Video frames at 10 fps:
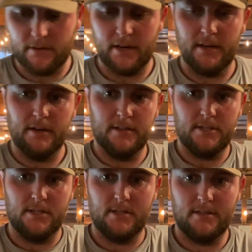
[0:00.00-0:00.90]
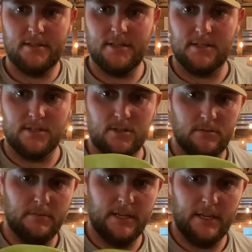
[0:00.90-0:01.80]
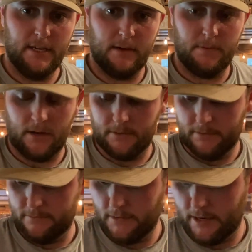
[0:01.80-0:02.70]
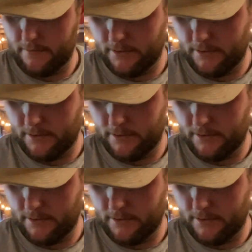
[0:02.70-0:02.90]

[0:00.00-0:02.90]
right here, this is this is too big. I'll probably not even